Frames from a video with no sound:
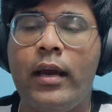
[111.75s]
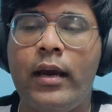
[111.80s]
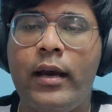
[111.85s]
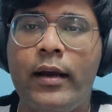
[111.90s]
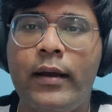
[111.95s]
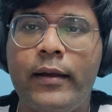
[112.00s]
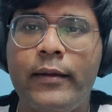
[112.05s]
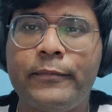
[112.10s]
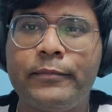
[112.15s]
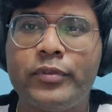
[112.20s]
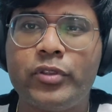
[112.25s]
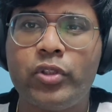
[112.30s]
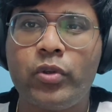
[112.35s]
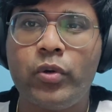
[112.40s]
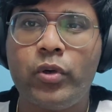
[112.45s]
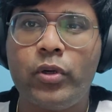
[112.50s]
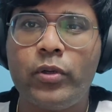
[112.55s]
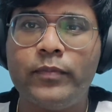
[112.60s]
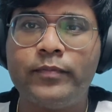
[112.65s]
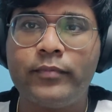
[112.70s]
Uh,
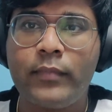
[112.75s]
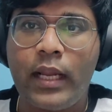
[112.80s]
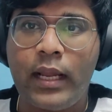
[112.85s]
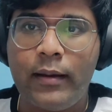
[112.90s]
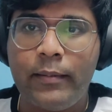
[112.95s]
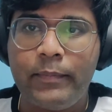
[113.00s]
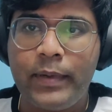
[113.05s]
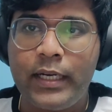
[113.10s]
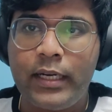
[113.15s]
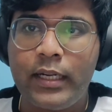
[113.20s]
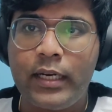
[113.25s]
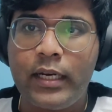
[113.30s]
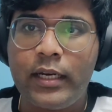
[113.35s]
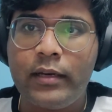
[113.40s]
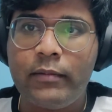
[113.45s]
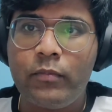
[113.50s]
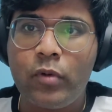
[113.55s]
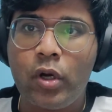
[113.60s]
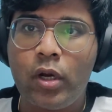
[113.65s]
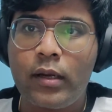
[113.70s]
so uh,
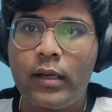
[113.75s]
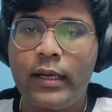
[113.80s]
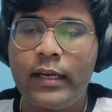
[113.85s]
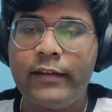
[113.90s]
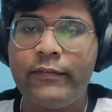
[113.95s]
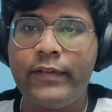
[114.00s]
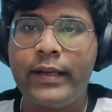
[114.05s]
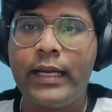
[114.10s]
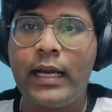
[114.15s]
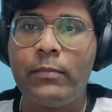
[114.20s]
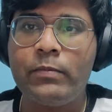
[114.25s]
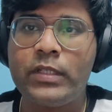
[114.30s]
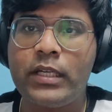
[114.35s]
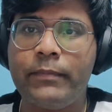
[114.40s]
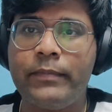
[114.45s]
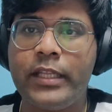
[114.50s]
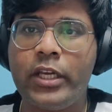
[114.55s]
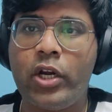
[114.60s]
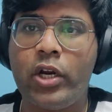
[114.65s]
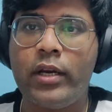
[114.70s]
particularly Morgan, if he comes
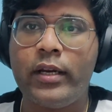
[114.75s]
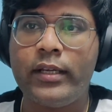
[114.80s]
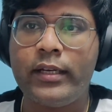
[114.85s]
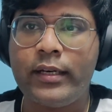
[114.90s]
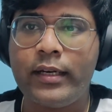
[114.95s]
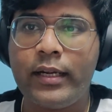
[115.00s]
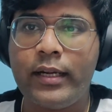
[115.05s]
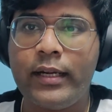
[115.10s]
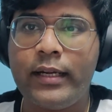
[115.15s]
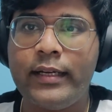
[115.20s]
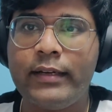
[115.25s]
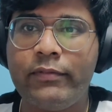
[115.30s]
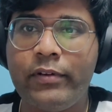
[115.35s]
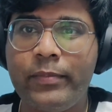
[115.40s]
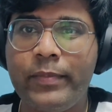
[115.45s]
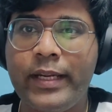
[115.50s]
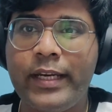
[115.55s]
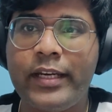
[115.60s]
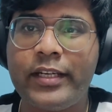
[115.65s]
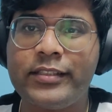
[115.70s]
up the order, uh, it
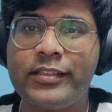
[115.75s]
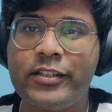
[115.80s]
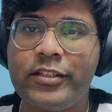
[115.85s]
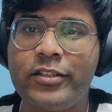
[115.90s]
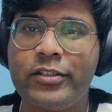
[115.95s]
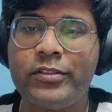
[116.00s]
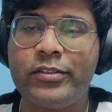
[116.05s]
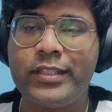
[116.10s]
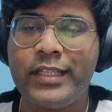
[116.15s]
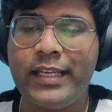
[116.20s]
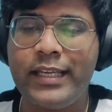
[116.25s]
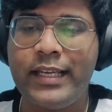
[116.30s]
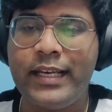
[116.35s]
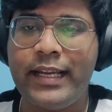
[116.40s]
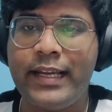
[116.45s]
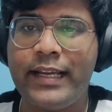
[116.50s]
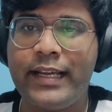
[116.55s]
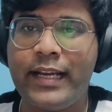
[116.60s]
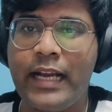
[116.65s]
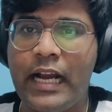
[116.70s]
will be interesting to see
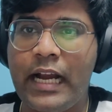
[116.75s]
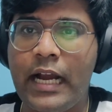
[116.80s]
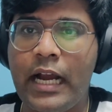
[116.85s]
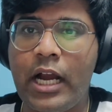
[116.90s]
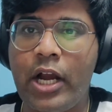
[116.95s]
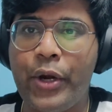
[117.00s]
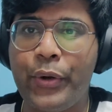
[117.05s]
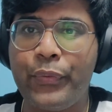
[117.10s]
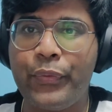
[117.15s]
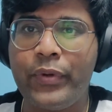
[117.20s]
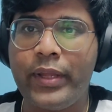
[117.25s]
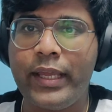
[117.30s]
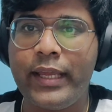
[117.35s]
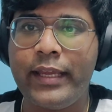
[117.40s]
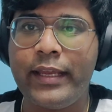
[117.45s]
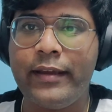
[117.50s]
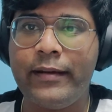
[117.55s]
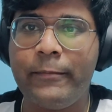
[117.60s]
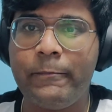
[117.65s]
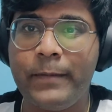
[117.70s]
like uh, how
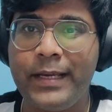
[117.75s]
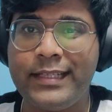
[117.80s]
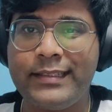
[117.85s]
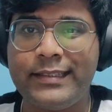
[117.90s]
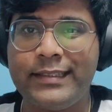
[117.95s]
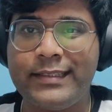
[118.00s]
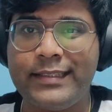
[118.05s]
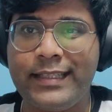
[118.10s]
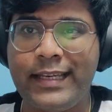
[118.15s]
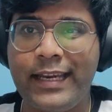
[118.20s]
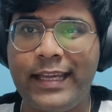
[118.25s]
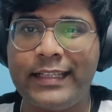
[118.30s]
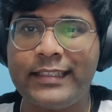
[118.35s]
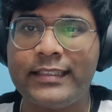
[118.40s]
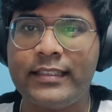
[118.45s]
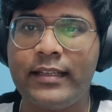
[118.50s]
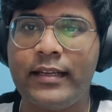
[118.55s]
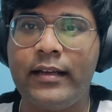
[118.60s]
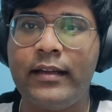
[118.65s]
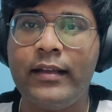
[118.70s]
he uh, paces his
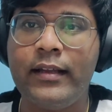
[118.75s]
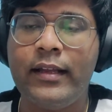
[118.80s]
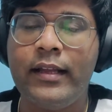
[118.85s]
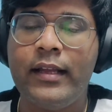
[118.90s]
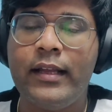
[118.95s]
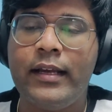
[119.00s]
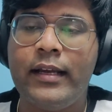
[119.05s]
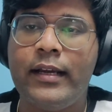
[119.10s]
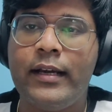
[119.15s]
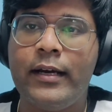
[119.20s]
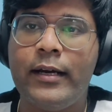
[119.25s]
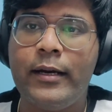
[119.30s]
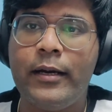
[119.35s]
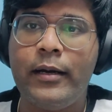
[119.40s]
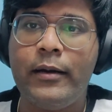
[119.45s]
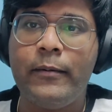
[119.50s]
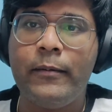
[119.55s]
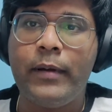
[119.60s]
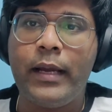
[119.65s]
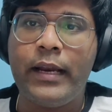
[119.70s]
innings. Uh,
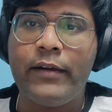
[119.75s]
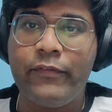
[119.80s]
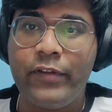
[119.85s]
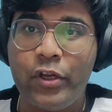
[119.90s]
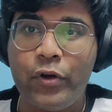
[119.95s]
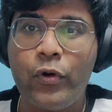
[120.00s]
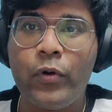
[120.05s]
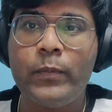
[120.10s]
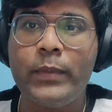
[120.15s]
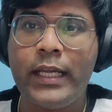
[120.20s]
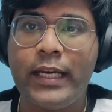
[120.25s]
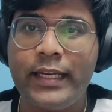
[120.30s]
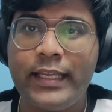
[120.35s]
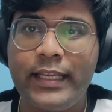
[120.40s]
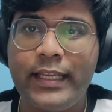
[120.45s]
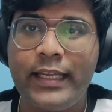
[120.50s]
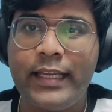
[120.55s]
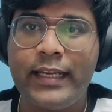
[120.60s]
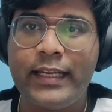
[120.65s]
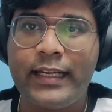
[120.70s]
uh, and we hope that
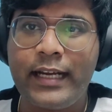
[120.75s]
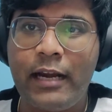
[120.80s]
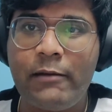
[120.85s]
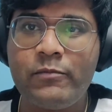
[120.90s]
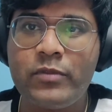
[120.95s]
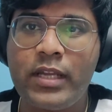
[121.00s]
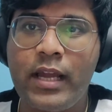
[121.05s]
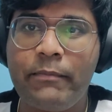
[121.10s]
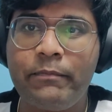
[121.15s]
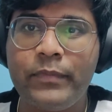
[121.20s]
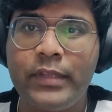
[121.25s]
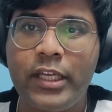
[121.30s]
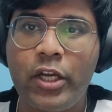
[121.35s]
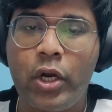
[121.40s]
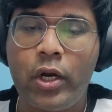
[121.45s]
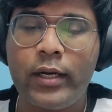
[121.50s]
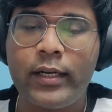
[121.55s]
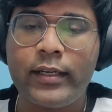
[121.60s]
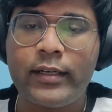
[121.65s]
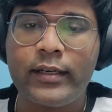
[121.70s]
he comes up
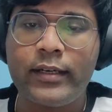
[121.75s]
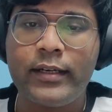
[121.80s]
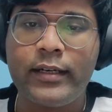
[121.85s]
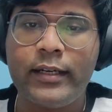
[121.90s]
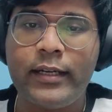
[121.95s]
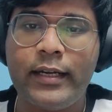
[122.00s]
the order.